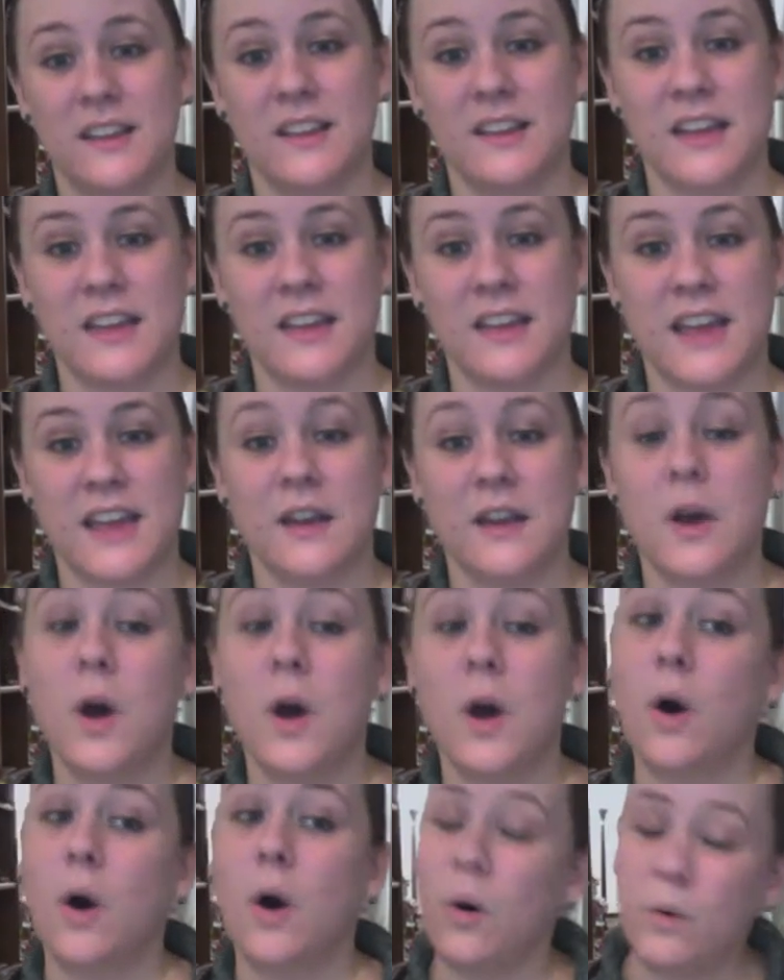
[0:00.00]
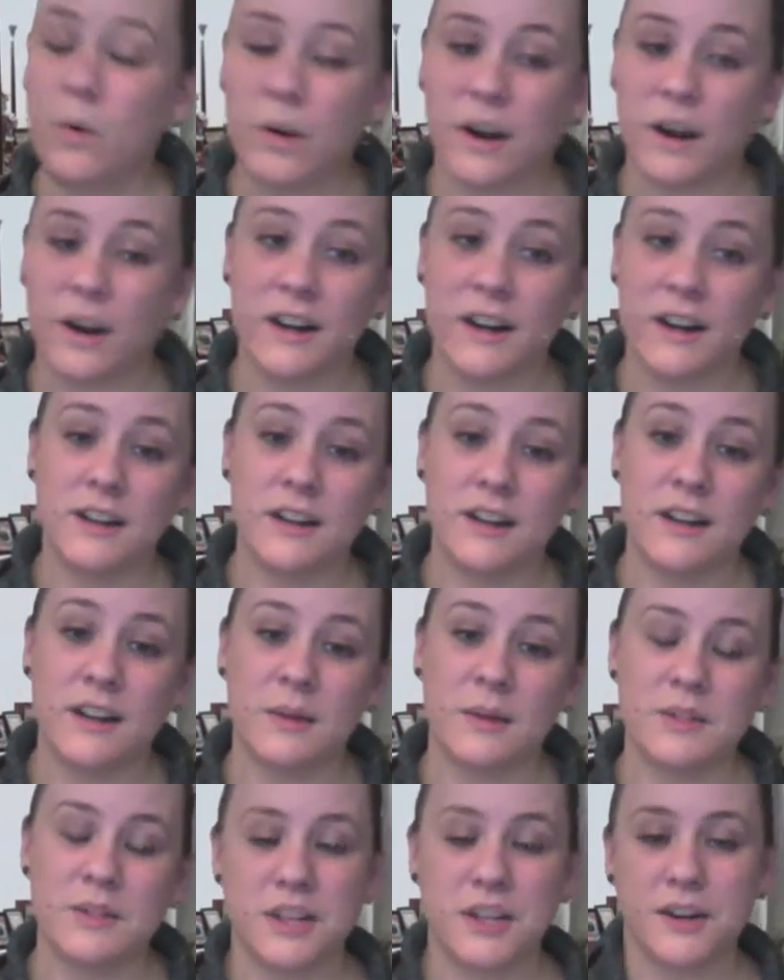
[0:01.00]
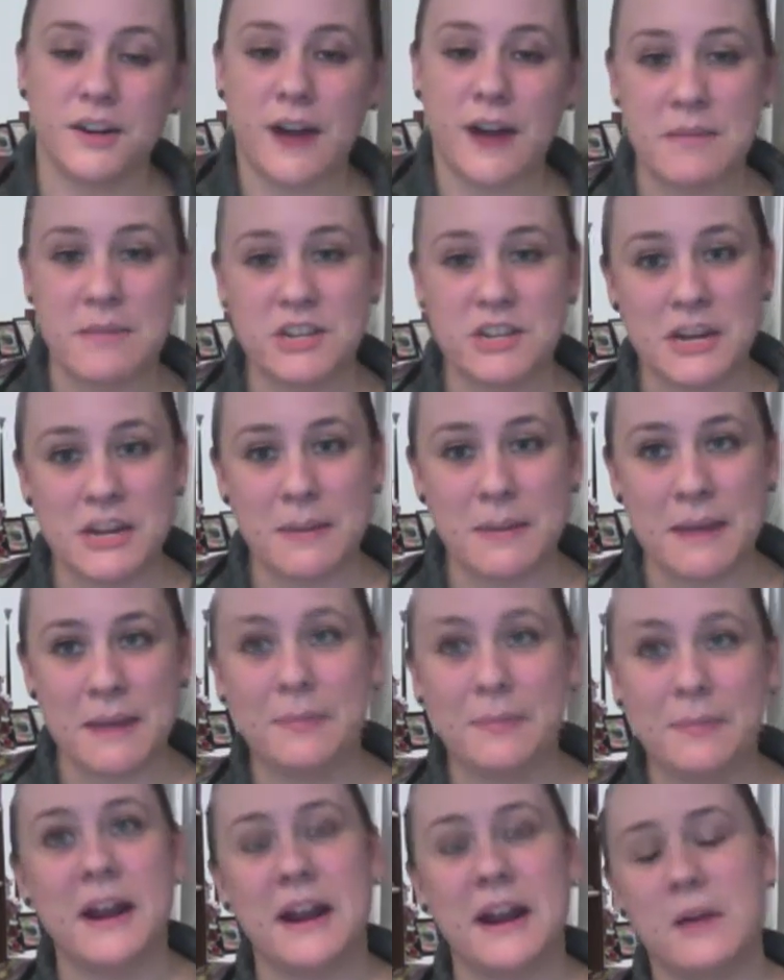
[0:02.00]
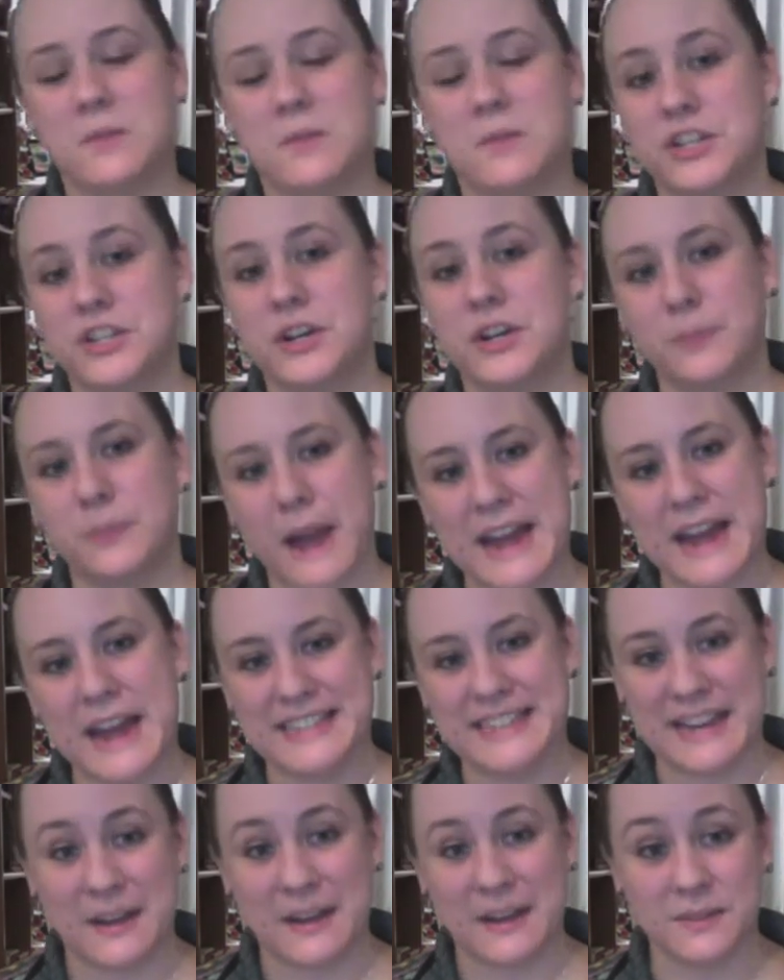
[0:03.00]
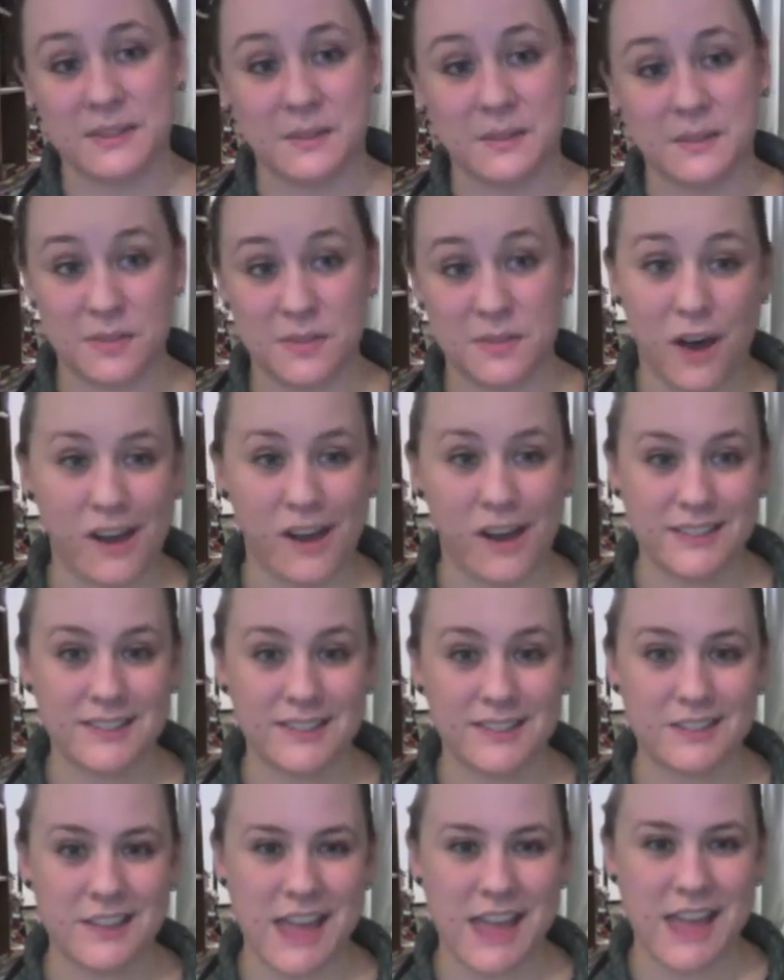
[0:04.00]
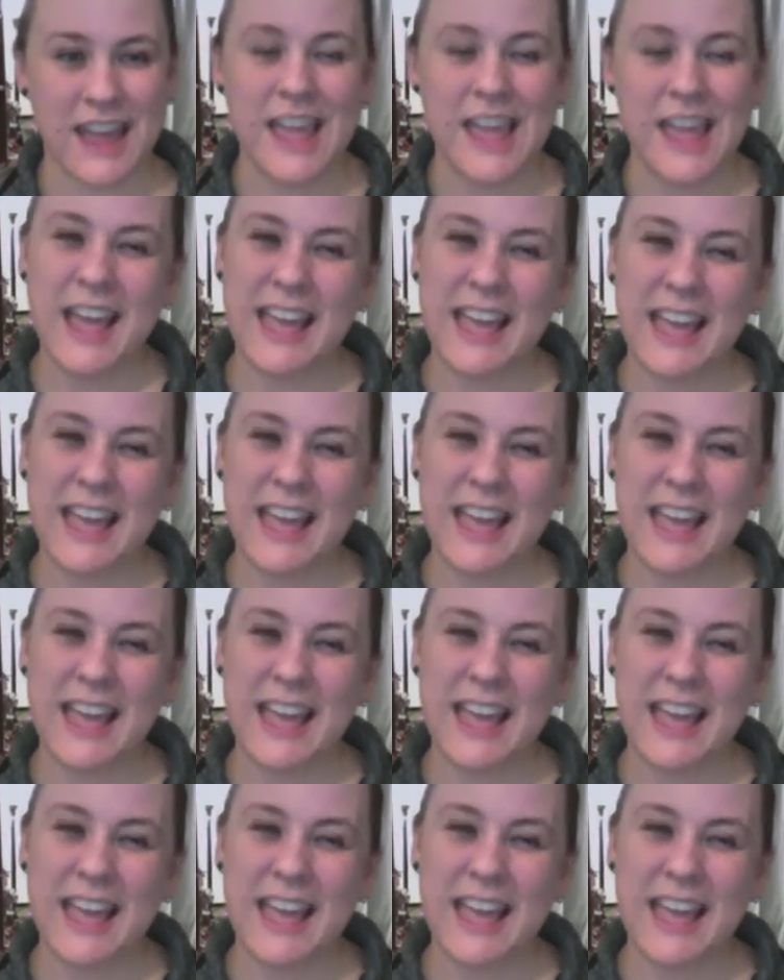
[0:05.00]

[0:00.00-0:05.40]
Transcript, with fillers: okay, or I want you to grab a sheet of paper and I want you to write down some thoughts, okay?